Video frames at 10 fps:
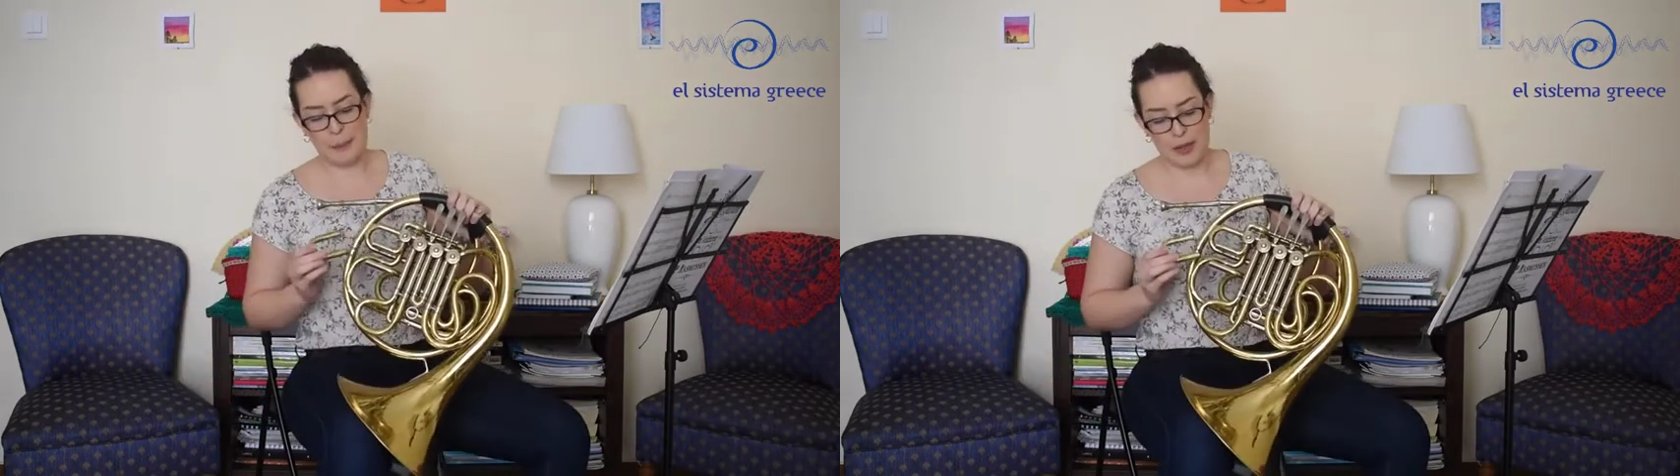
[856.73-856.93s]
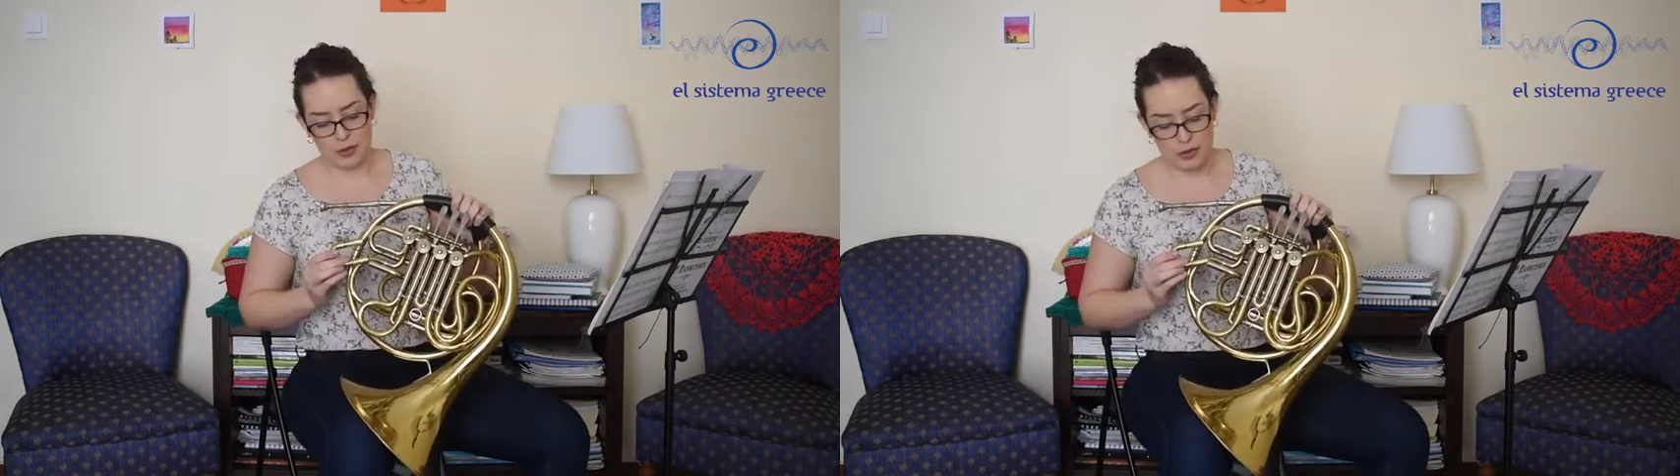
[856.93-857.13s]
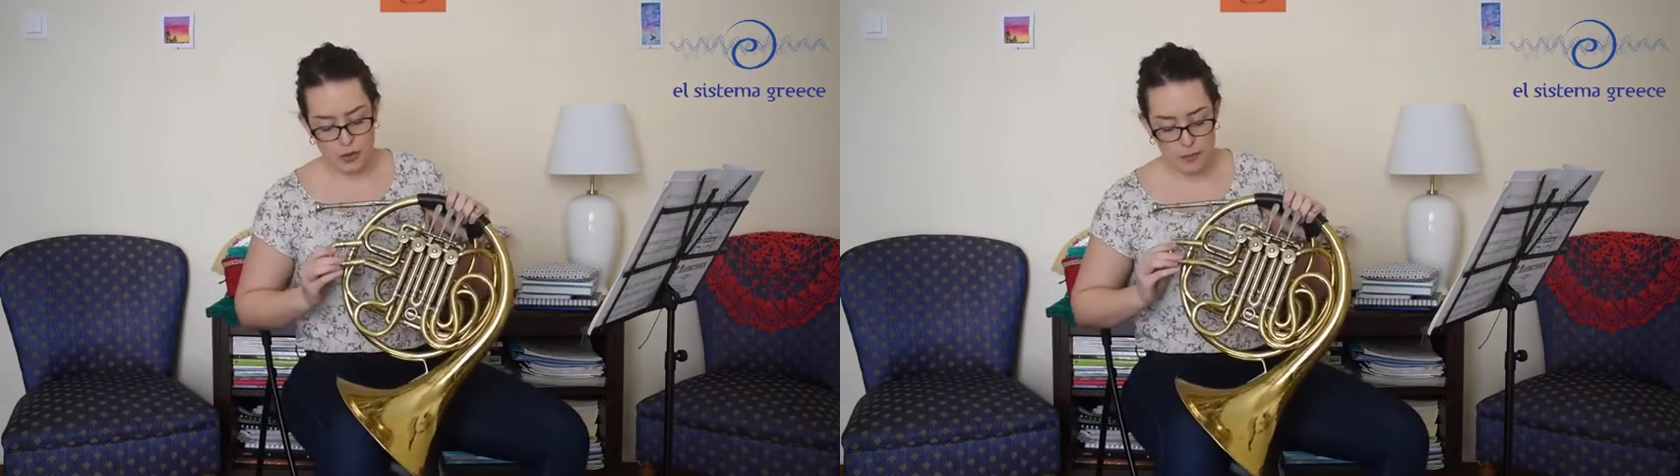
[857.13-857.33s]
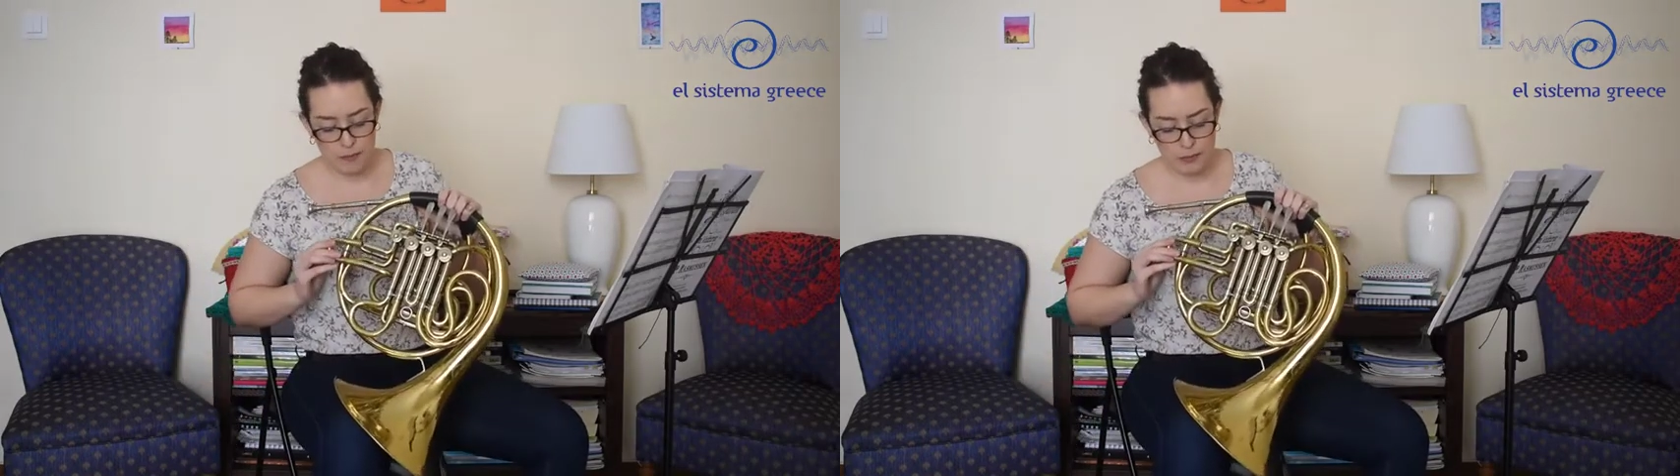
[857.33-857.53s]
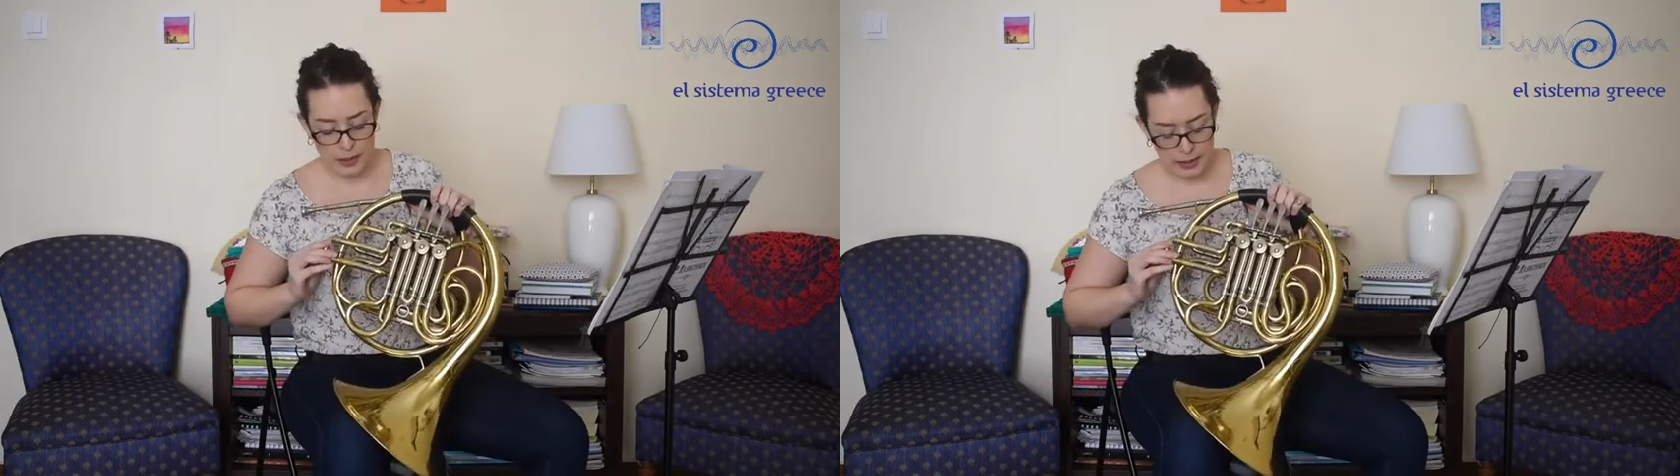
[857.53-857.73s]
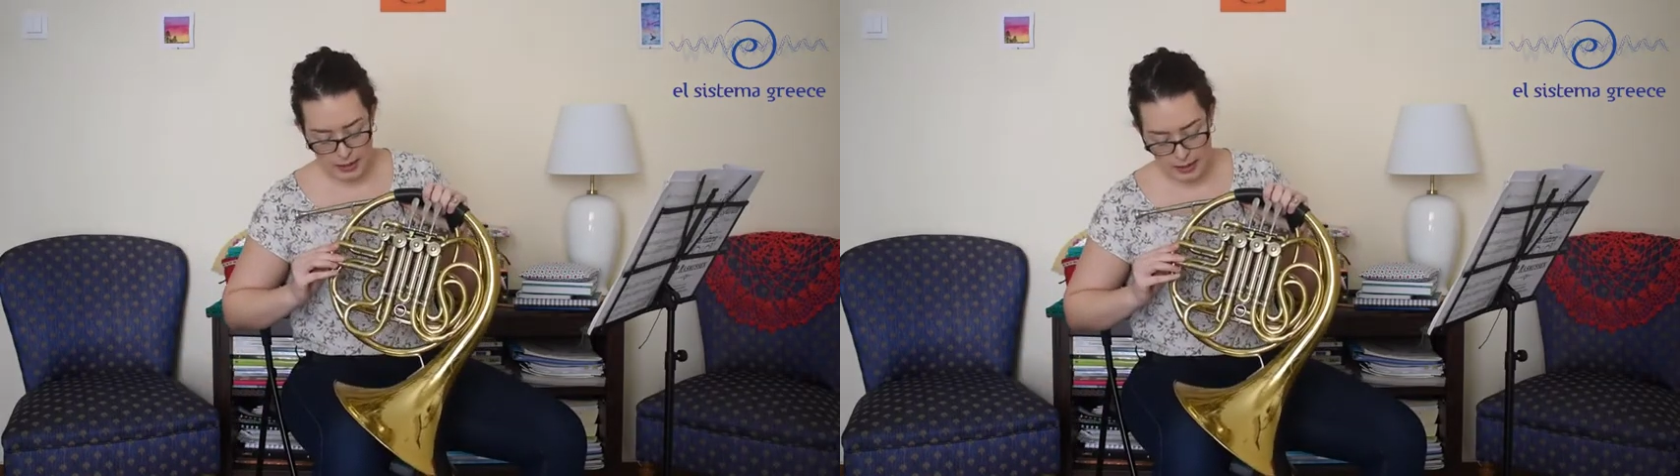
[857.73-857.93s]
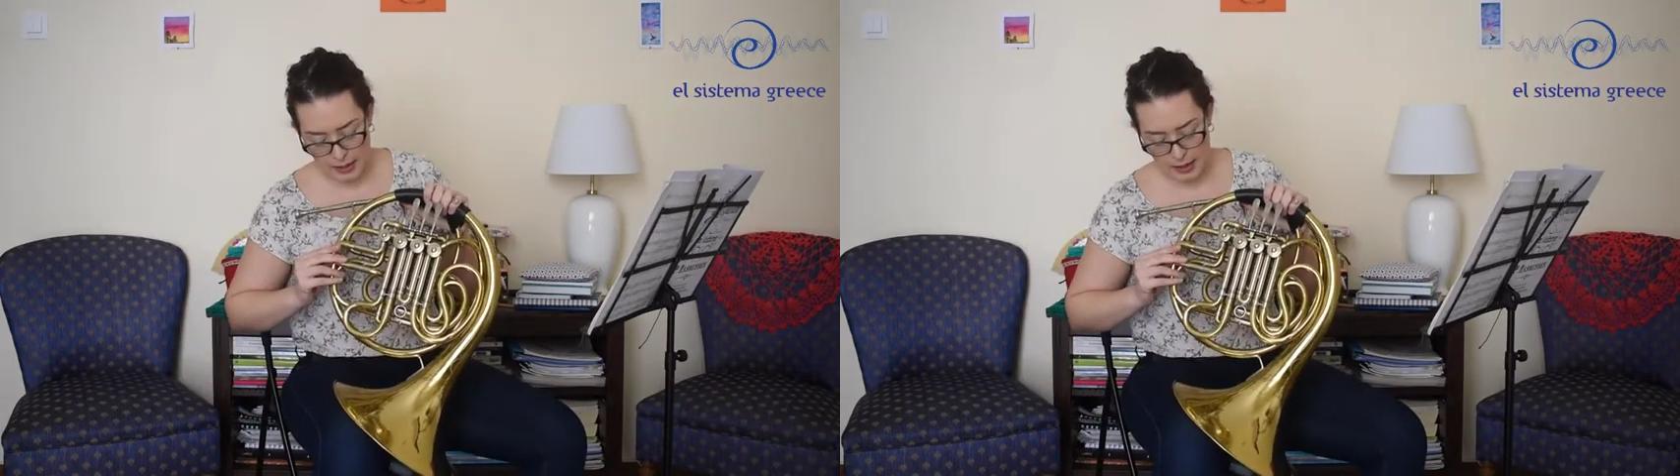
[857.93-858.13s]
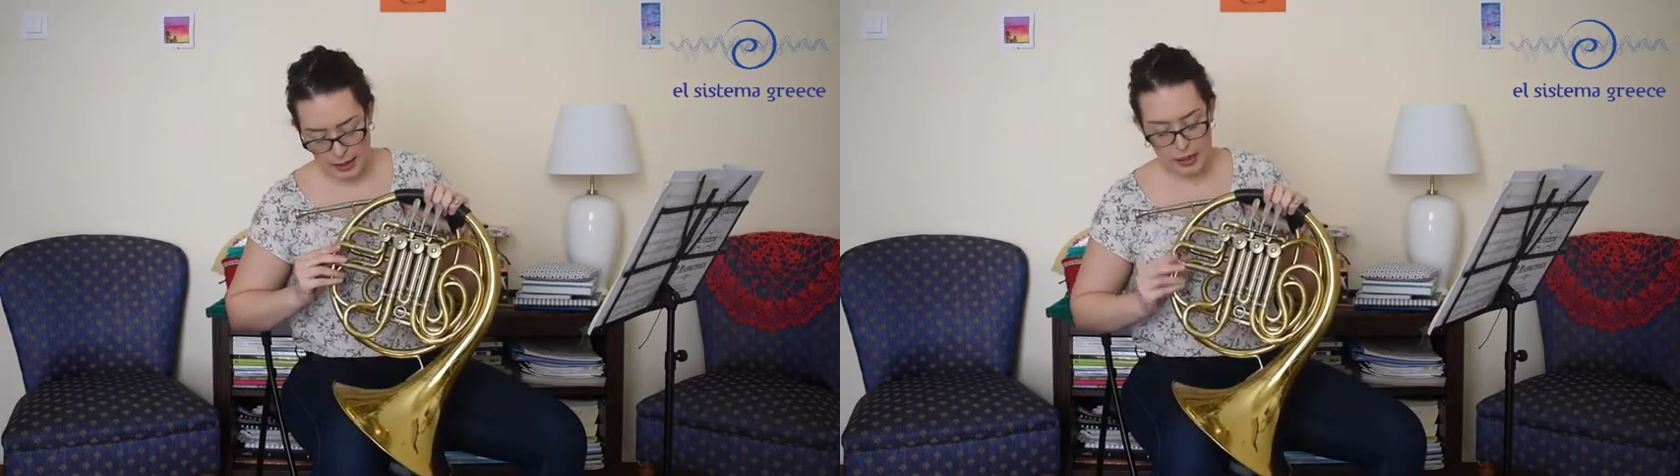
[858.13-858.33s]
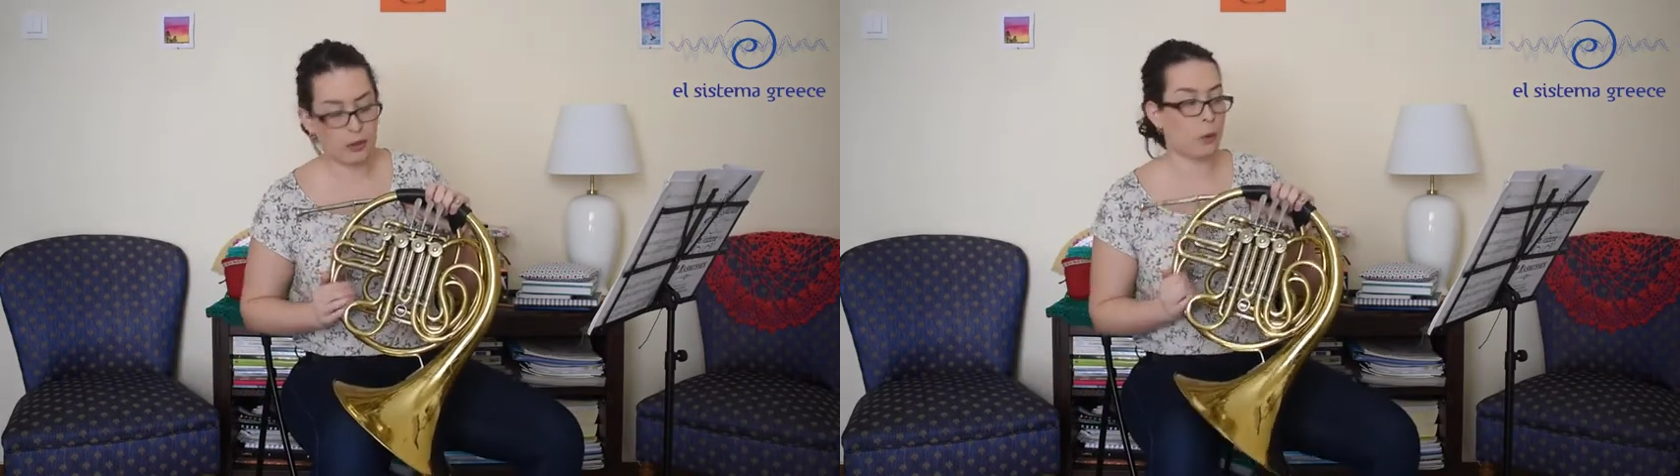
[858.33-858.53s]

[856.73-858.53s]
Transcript: metronome in